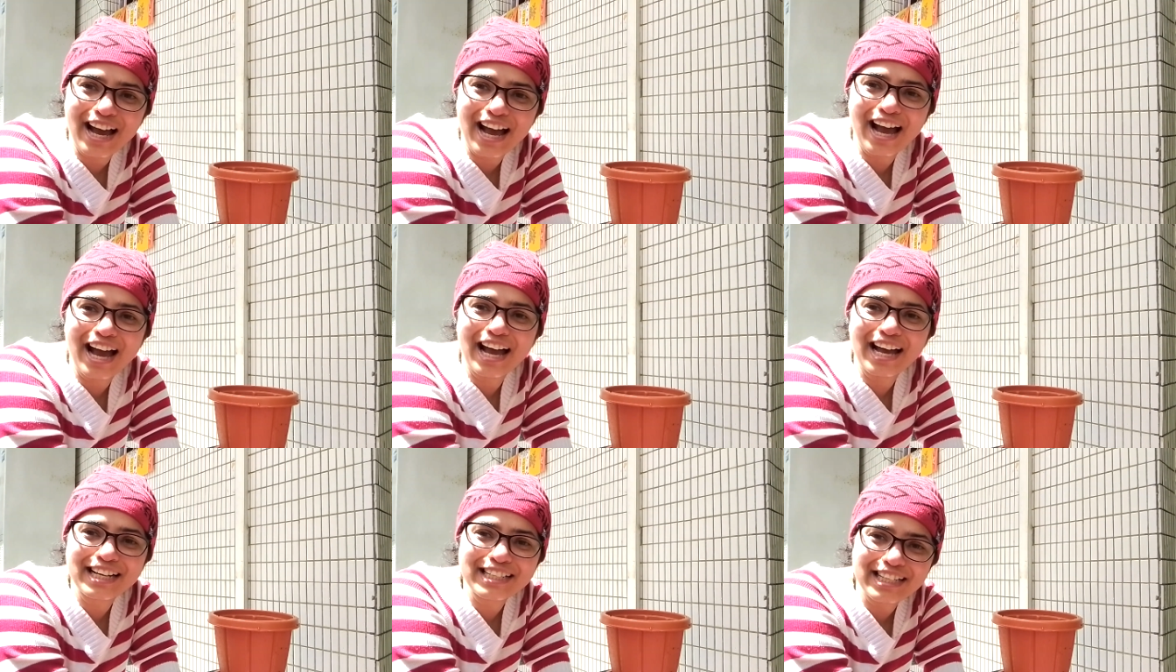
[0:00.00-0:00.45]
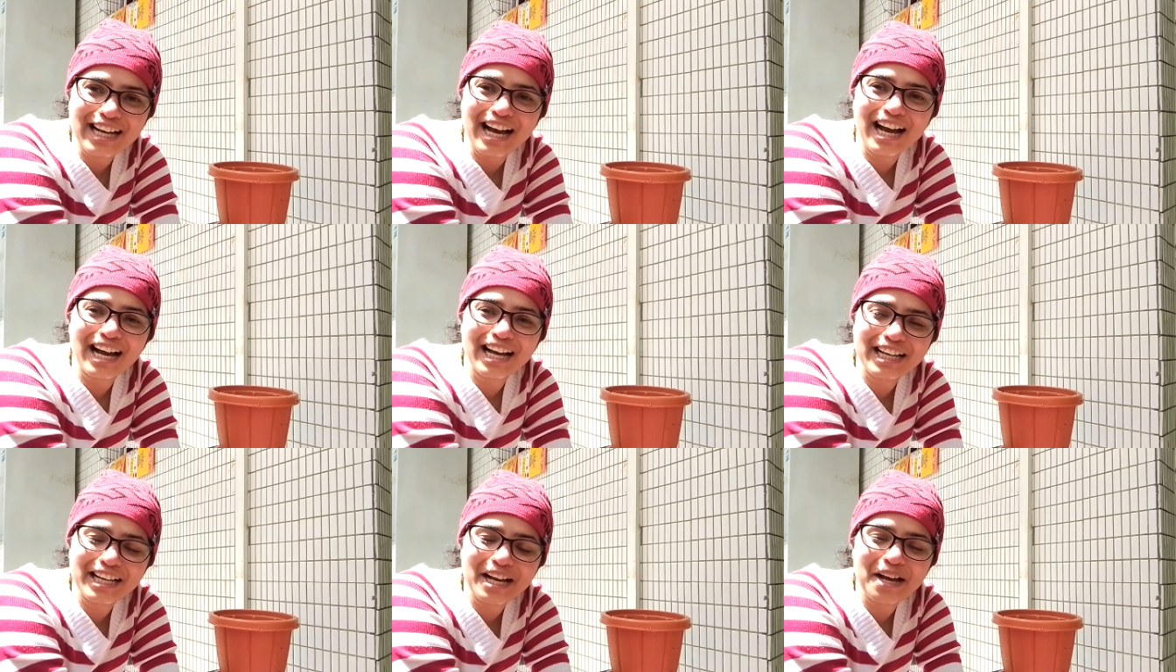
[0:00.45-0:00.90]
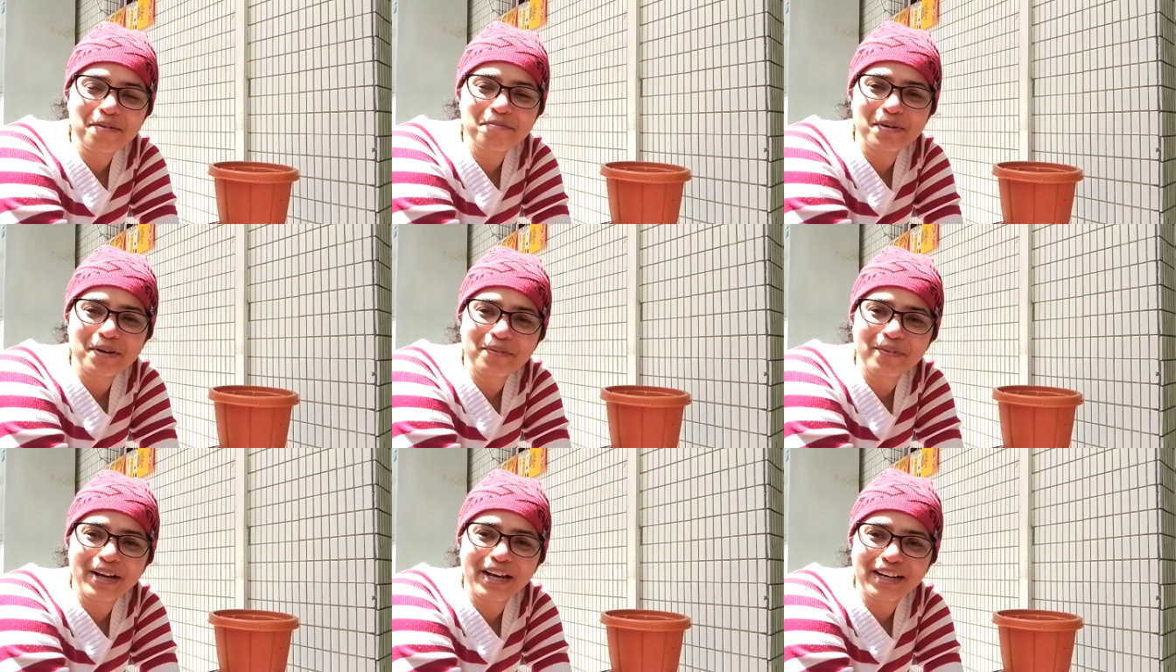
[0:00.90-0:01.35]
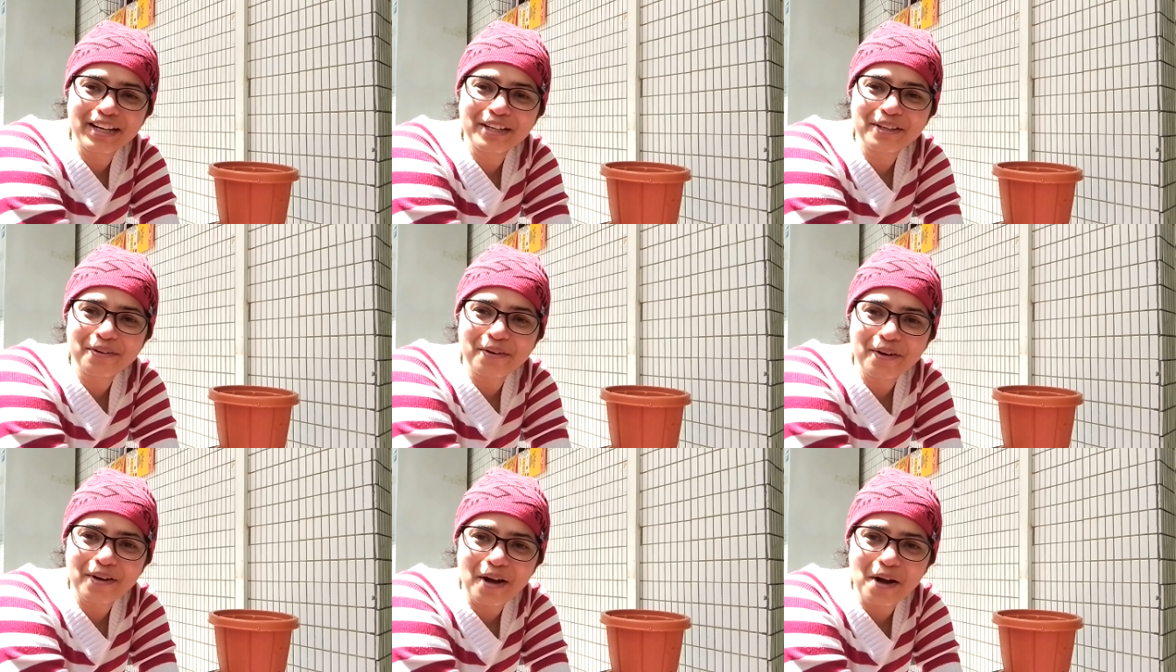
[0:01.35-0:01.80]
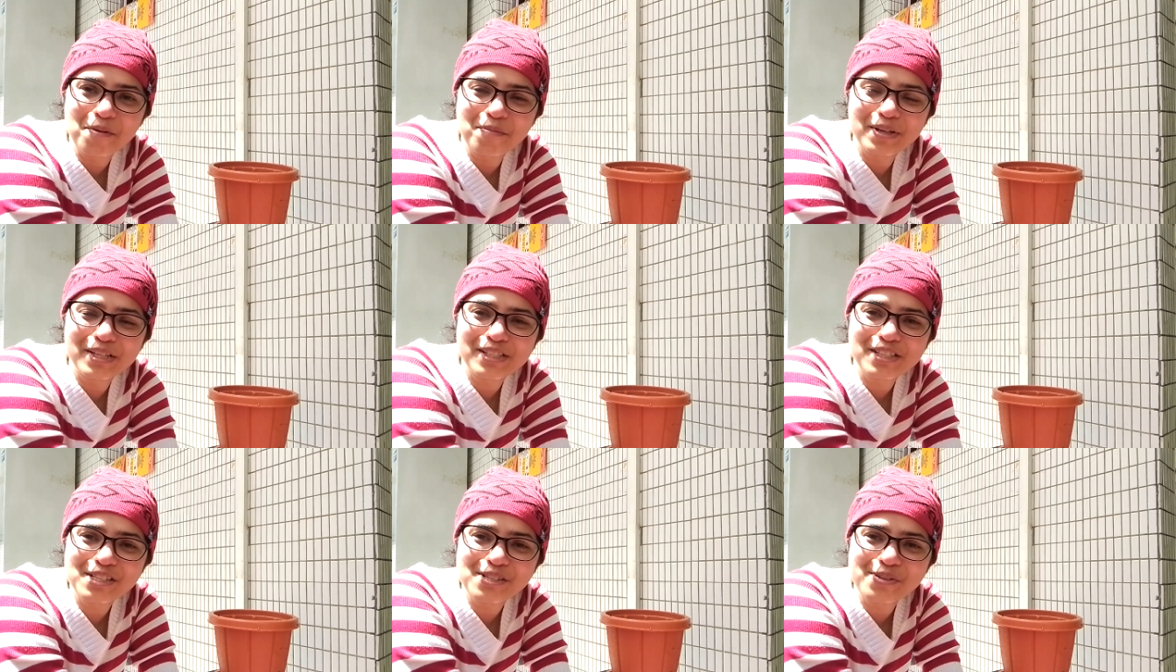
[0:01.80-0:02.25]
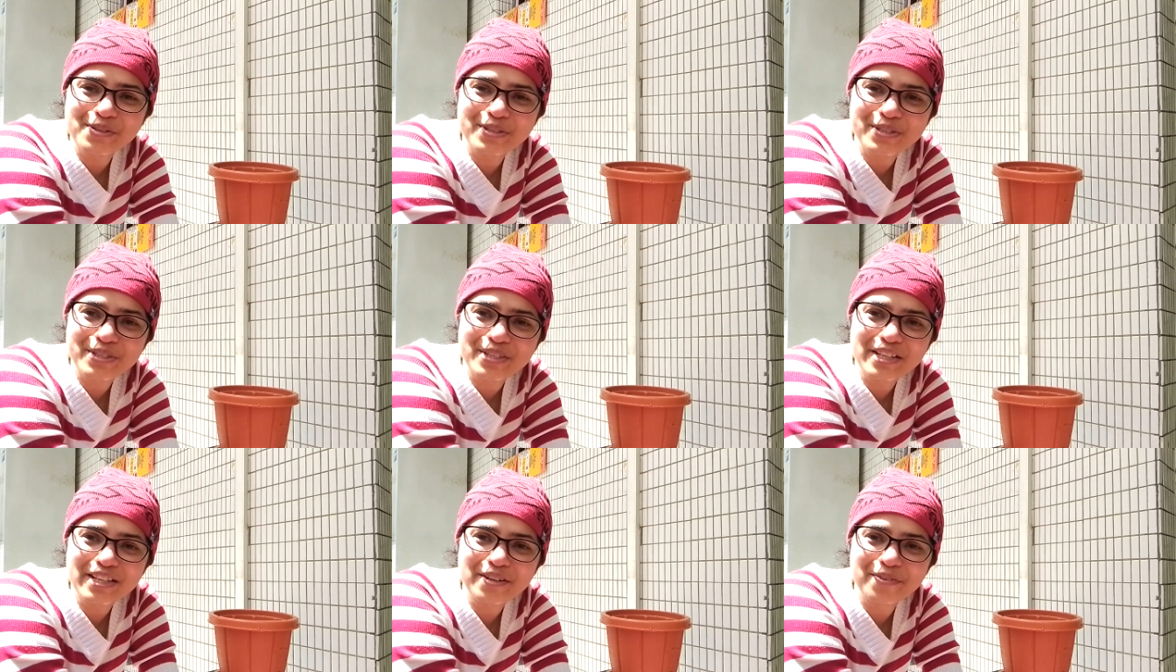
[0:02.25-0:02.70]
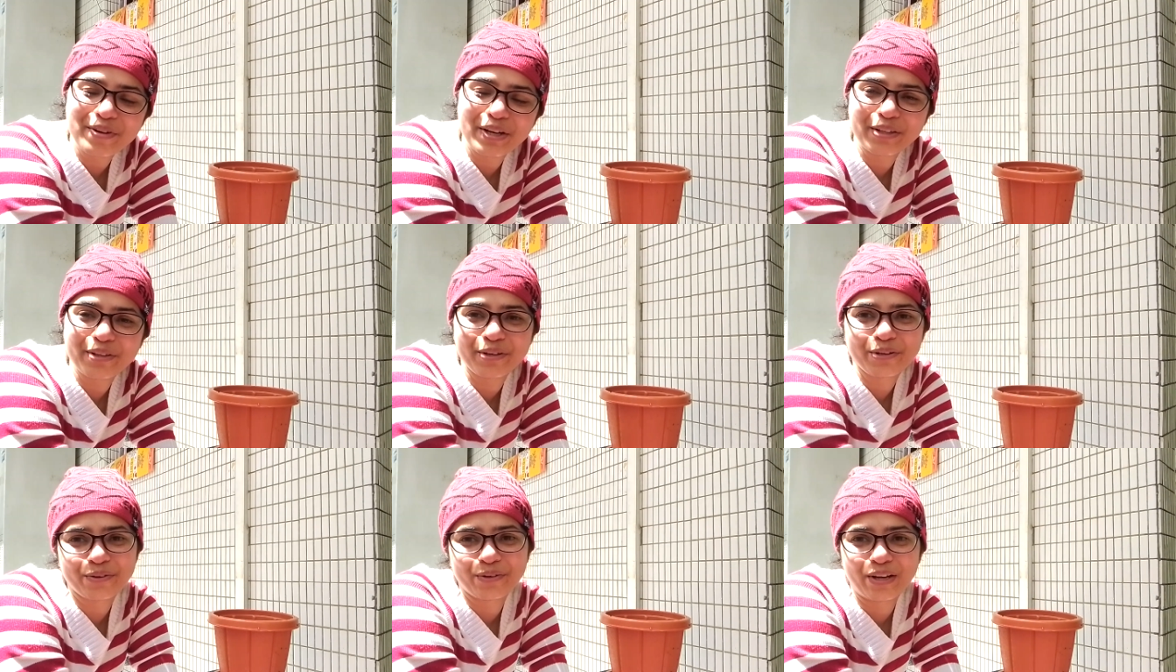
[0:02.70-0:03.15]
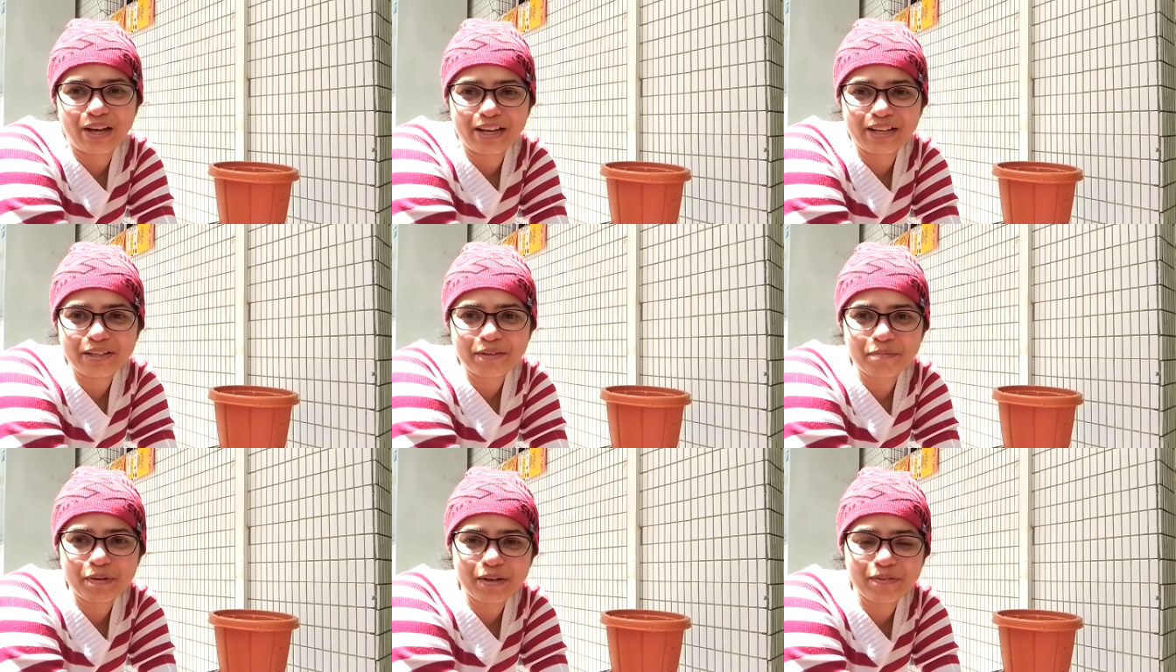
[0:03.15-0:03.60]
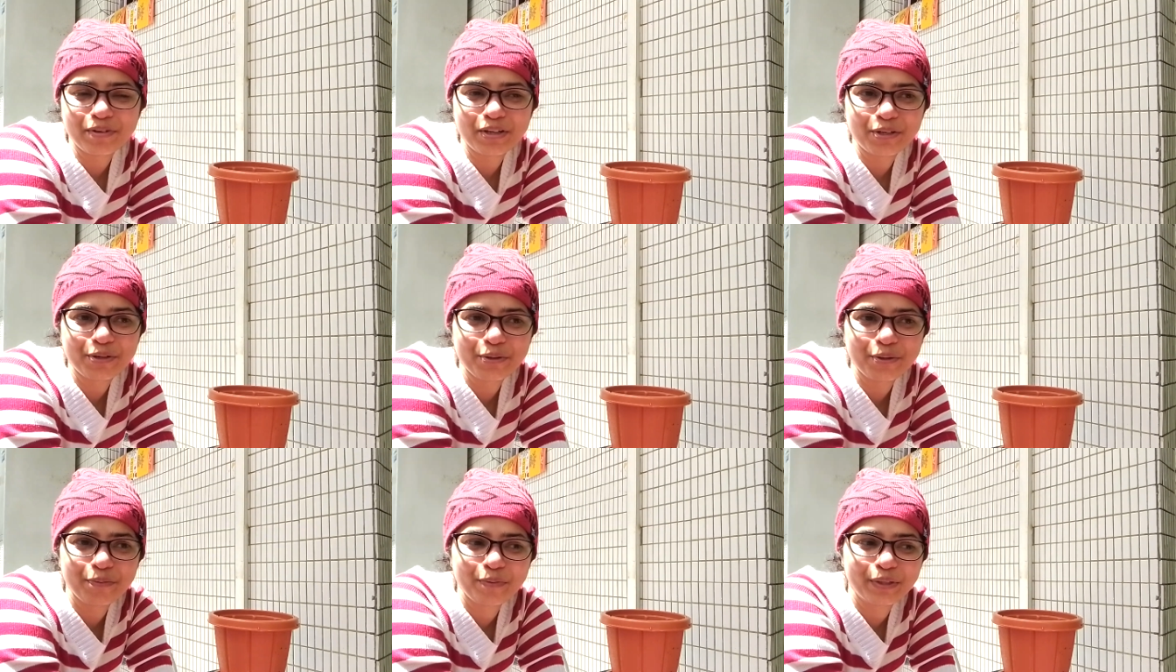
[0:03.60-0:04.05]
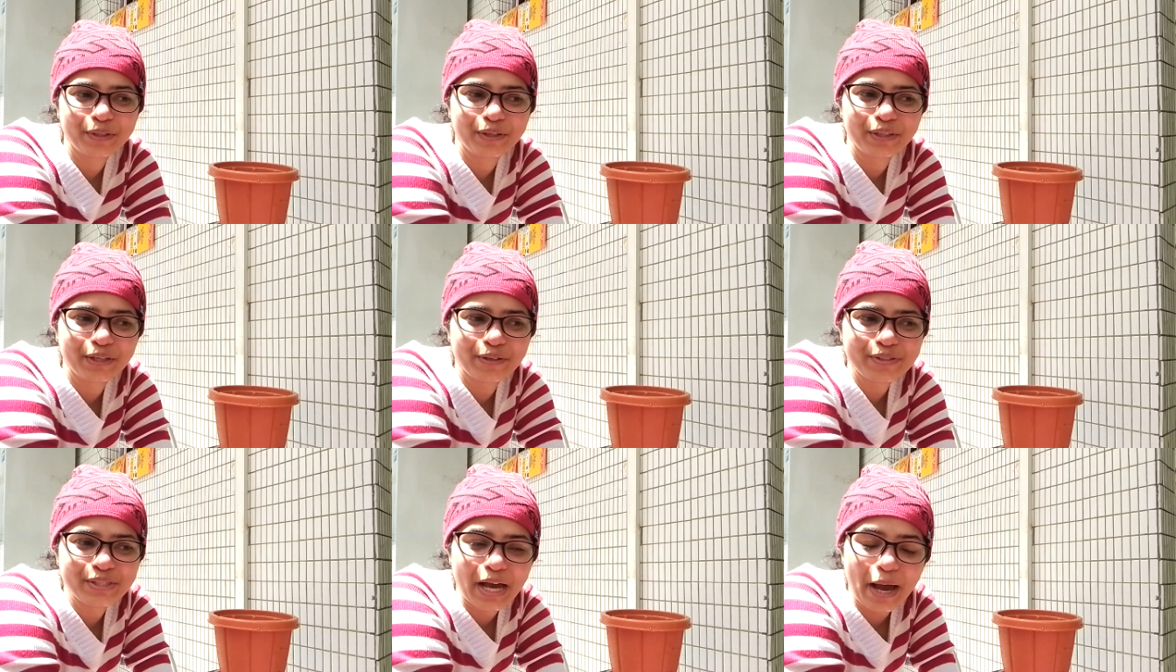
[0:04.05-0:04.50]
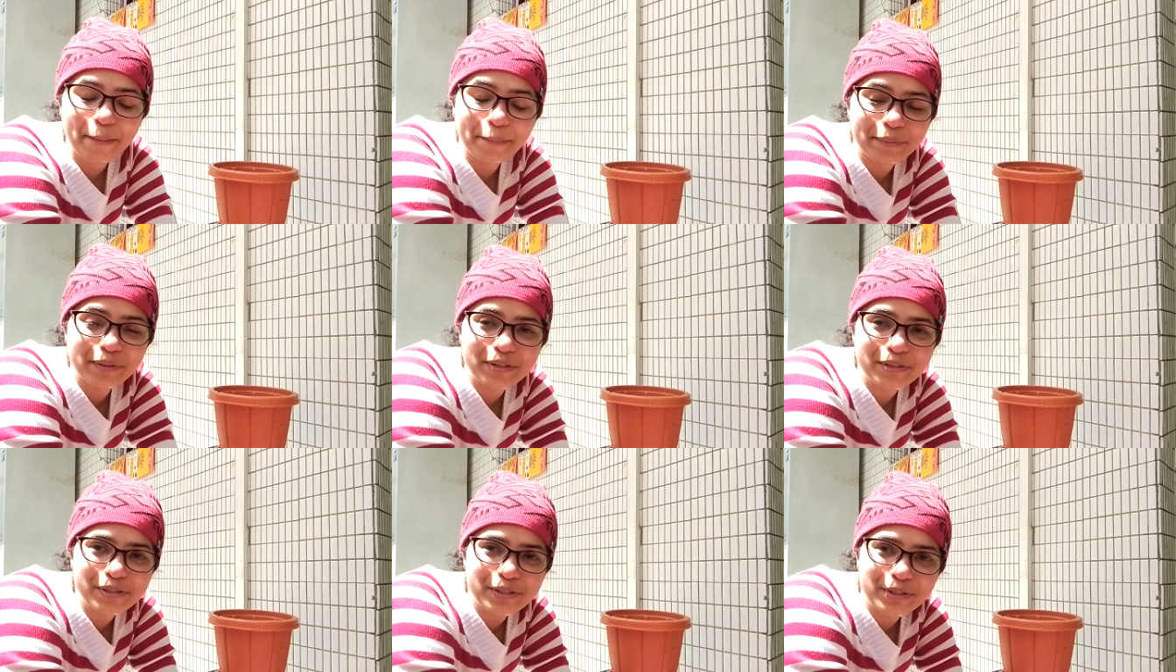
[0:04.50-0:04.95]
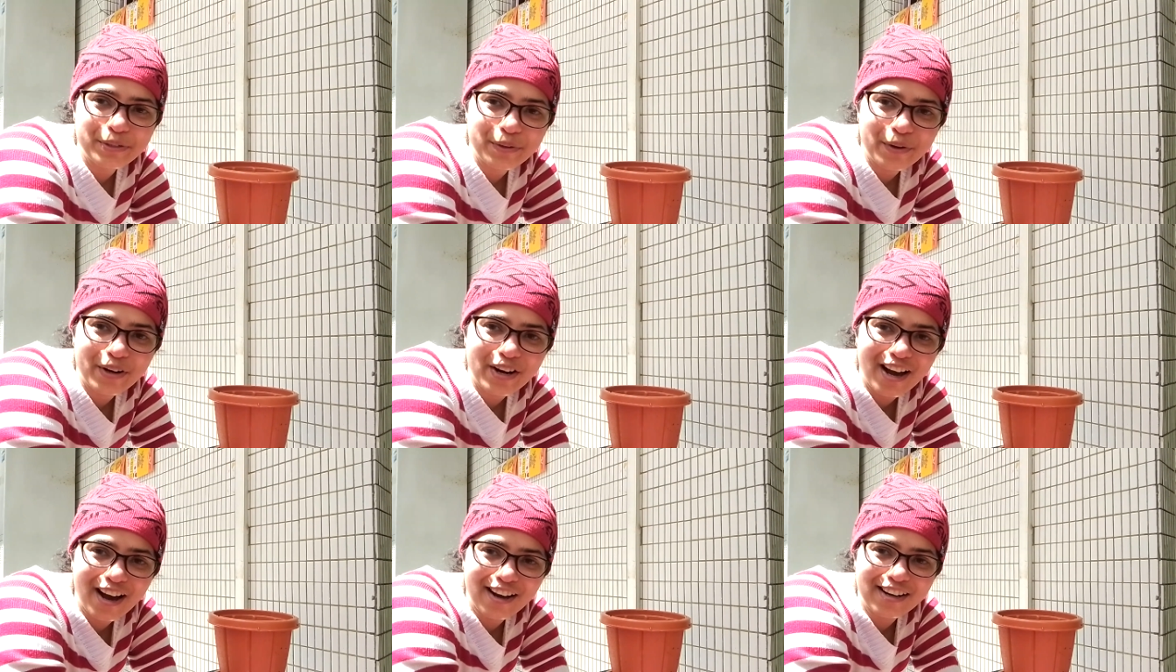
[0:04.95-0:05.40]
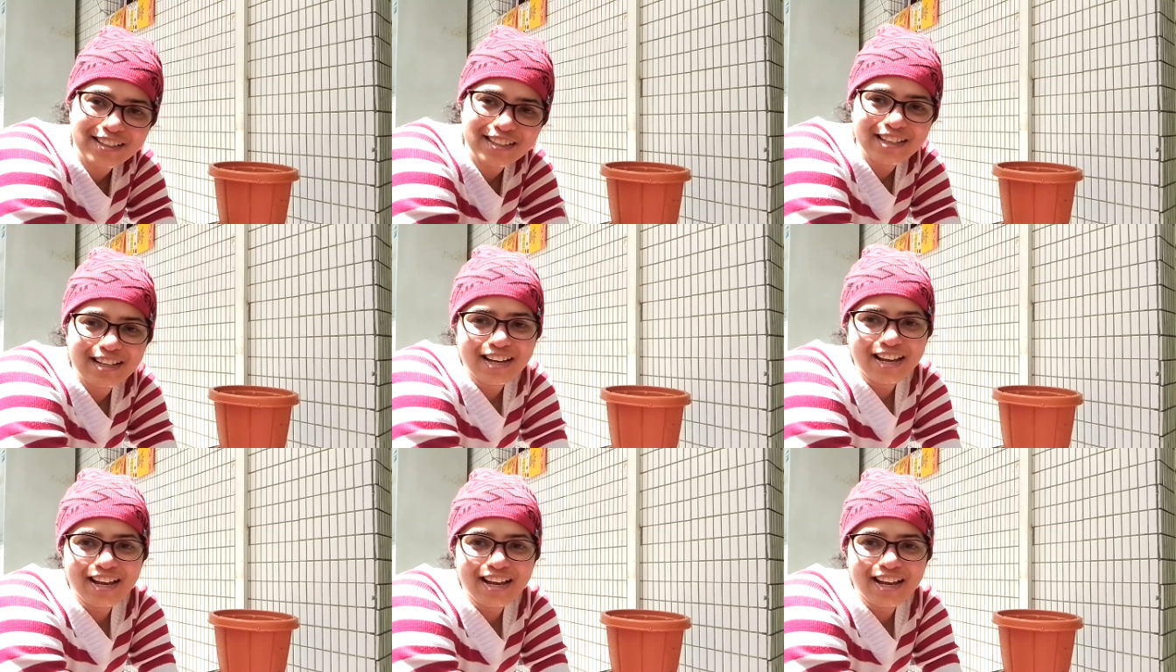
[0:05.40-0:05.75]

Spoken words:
and I am awaiting your comments to see whether you like my video, whether there's happiness in your heart,